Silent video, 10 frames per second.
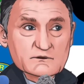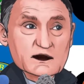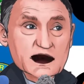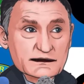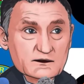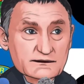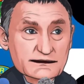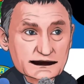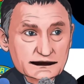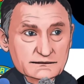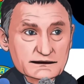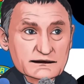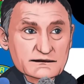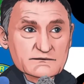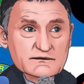of having some heart and
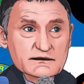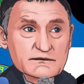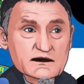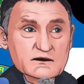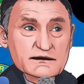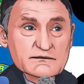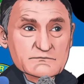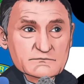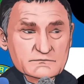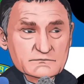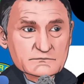commitment and passion, and